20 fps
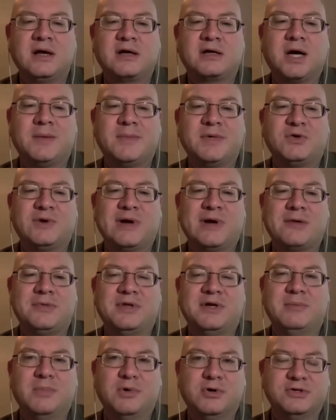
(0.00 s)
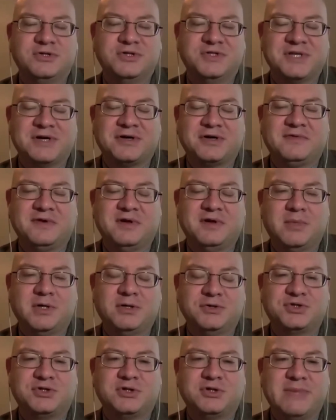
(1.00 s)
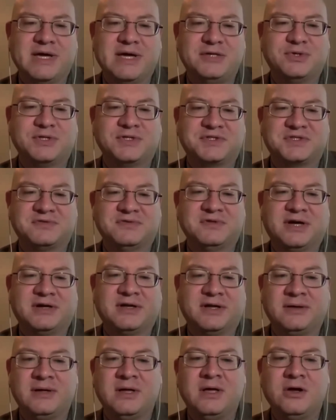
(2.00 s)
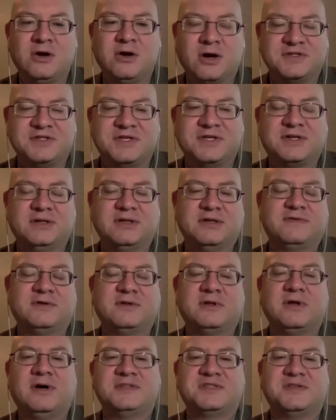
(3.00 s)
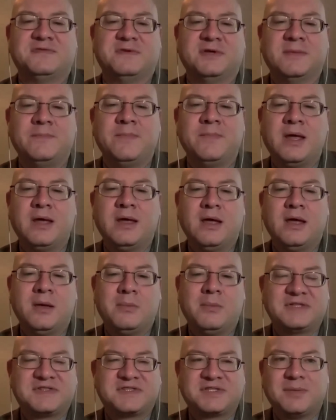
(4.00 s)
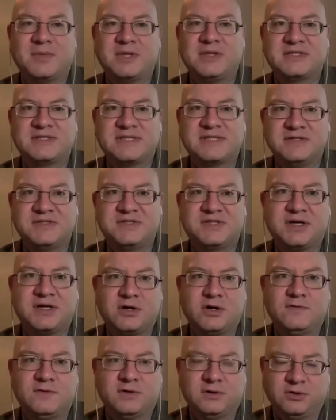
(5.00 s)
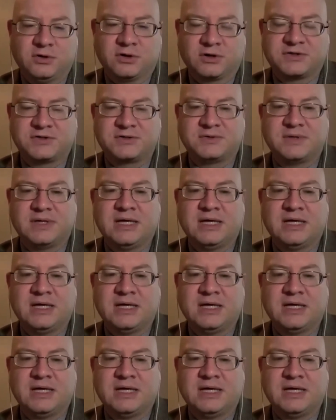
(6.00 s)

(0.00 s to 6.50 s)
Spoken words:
common ground that emerges out of an emotional matrix, if not a articulate philosophy, but it's something that tends to get overlooked.